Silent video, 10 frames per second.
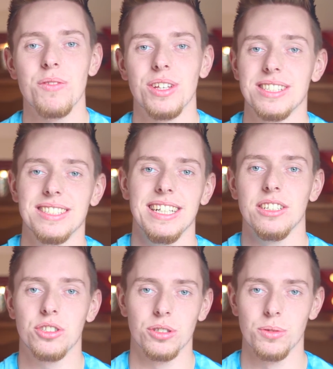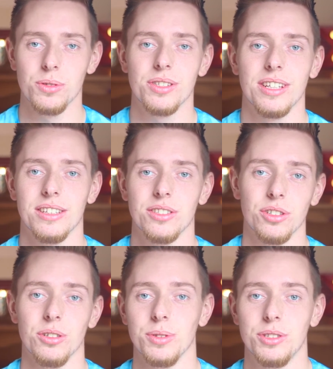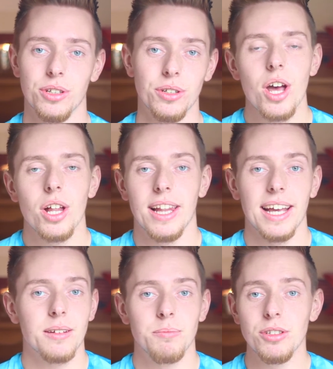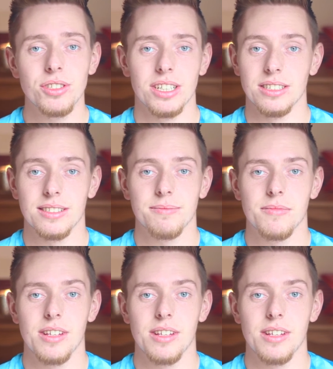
the stage shows that the school would do, like musicals.